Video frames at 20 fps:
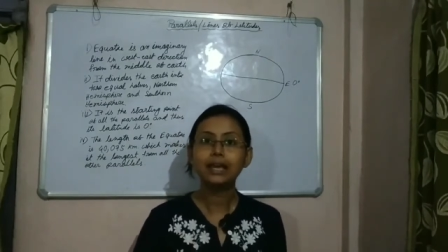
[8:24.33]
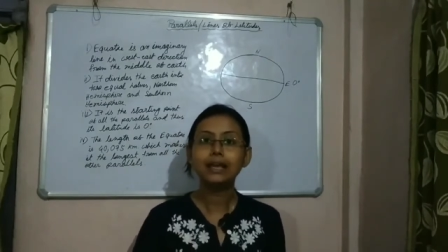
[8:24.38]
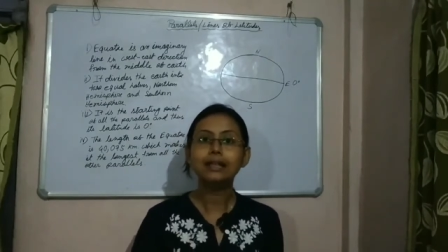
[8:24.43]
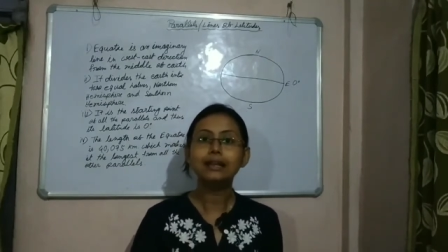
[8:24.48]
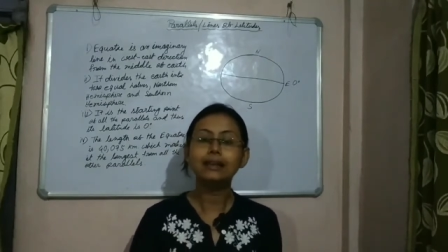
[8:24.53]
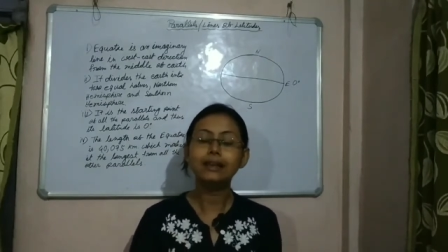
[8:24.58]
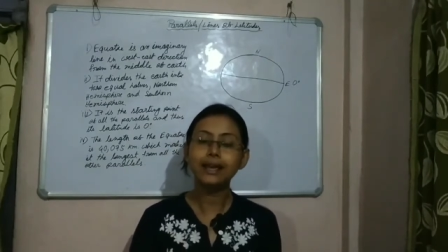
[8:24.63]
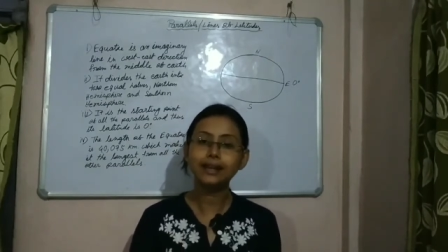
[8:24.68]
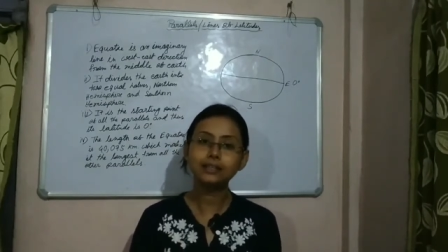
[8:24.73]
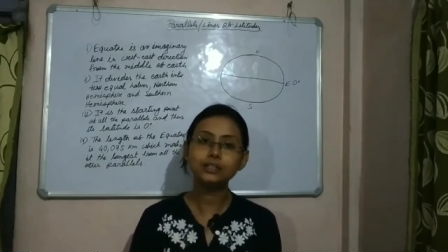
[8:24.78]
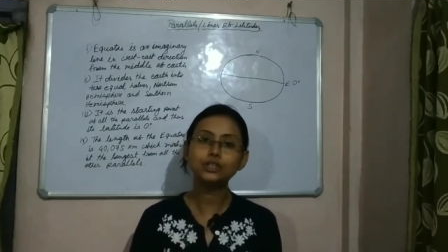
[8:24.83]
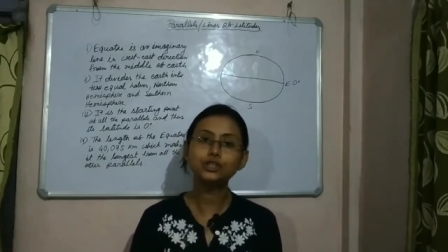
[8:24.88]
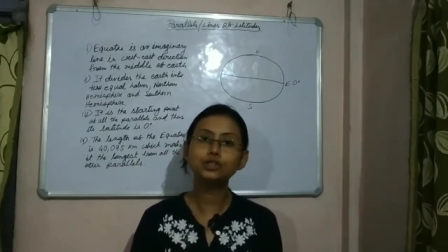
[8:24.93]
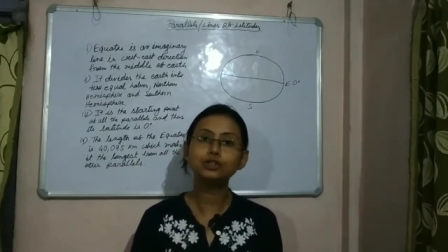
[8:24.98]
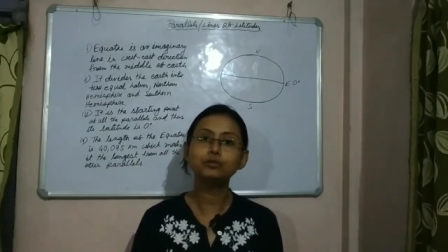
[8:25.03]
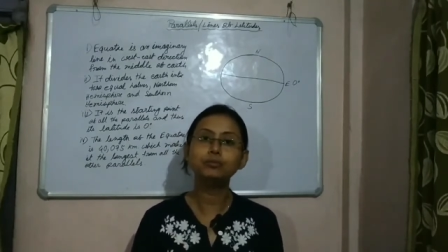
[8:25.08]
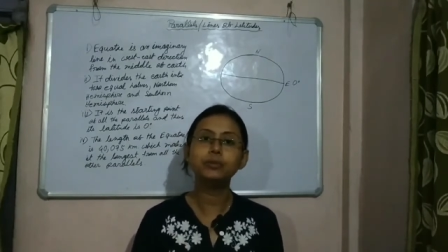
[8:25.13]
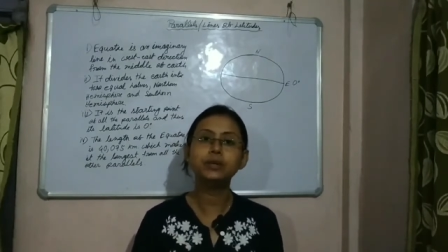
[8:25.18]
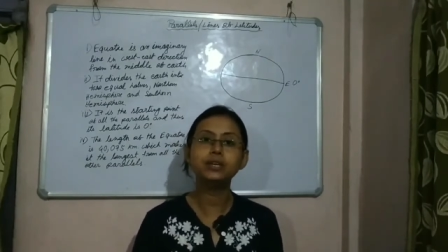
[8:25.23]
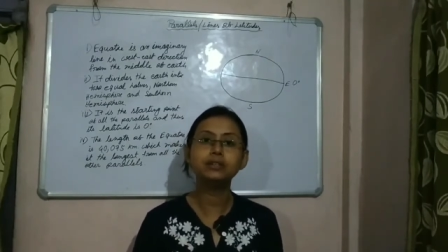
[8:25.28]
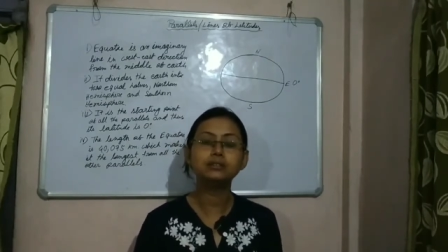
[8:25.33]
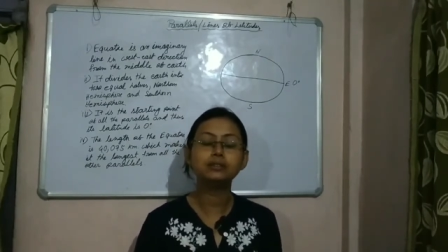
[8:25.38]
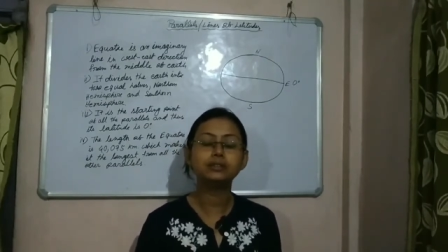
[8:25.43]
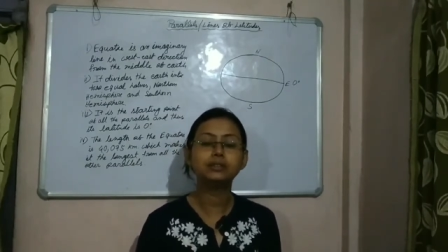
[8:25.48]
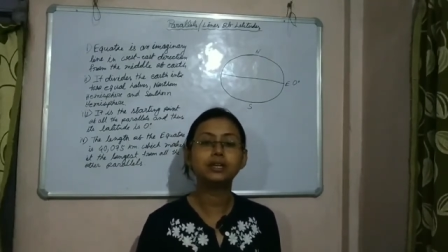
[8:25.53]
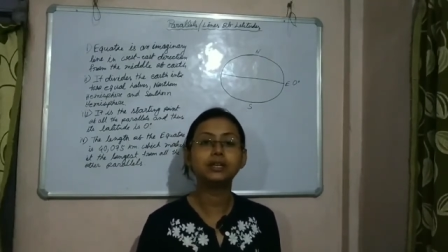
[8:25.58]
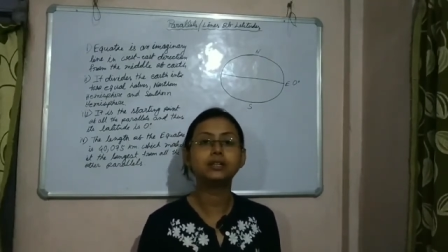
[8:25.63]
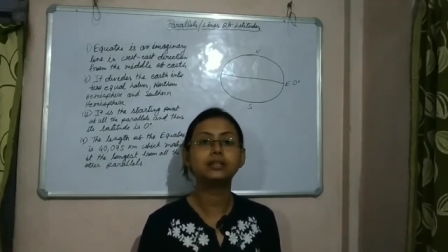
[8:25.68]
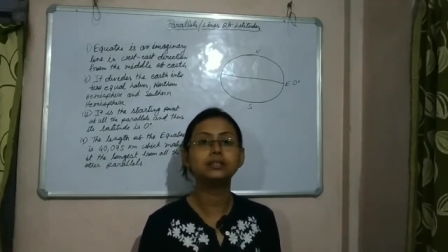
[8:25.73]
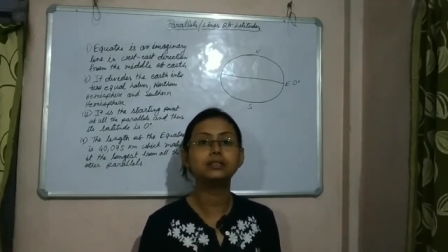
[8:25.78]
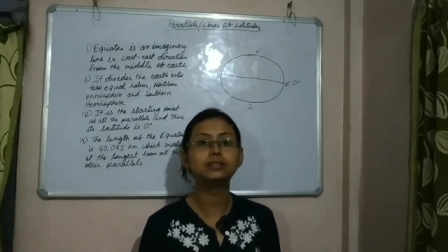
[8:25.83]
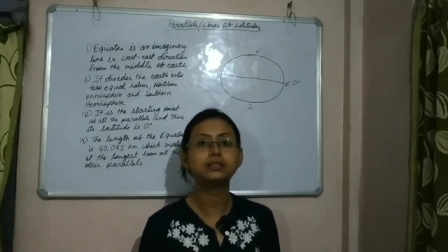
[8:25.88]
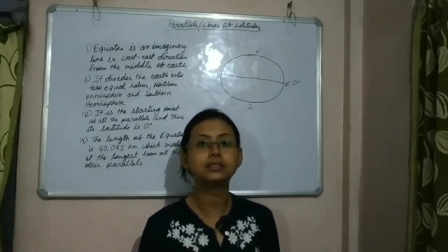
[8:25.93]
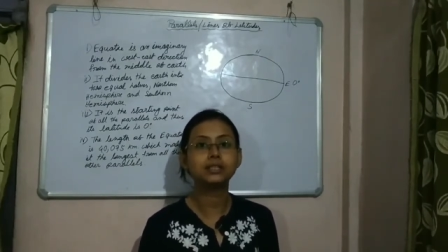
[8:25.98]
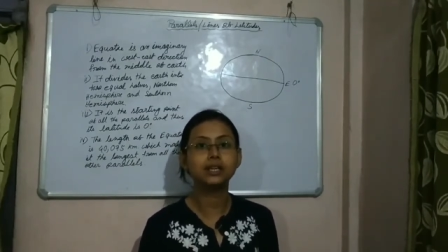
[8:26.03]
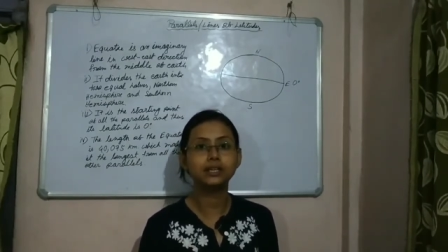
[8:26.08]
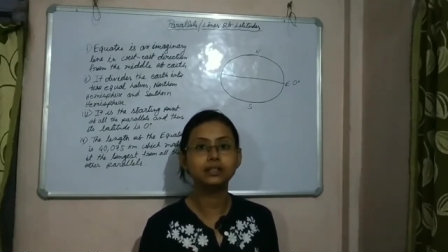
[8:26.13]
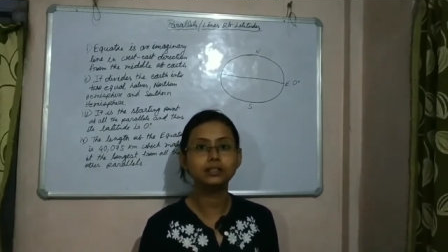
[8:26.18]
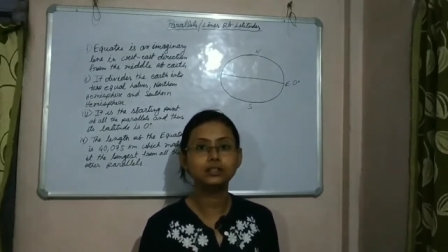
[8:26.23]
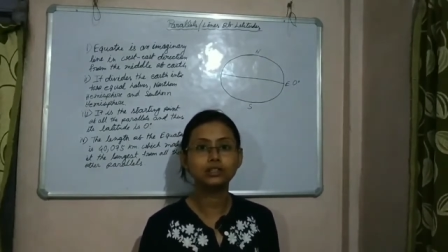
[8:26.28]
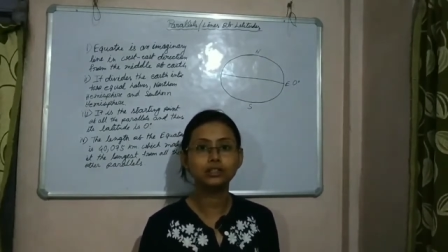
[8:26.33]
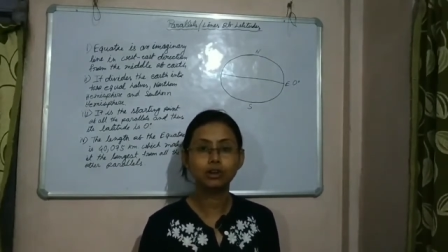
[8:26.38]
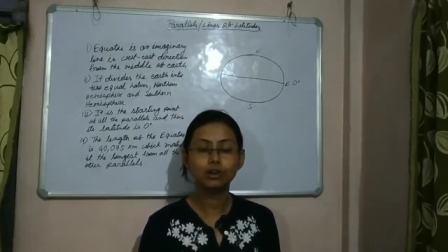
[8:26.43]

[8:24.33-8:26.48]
Latitude means the distance